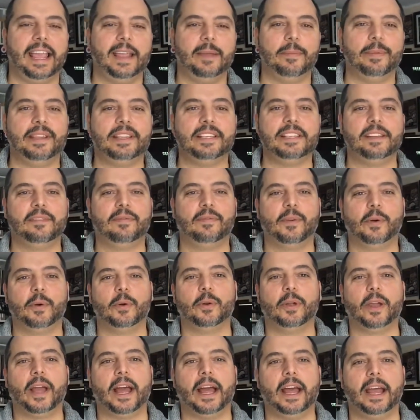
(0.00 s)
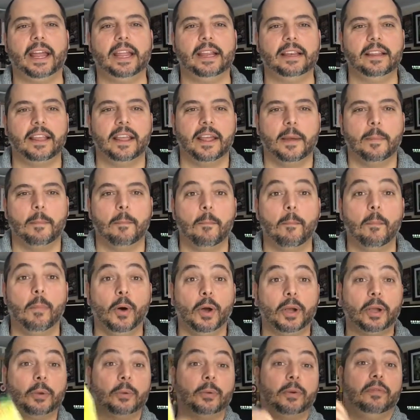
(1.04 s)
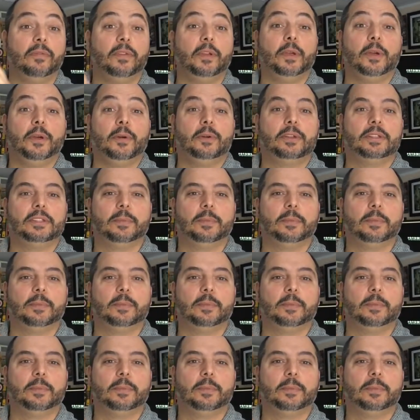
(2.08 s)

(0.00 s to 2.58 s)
ABC Photo Guide book review.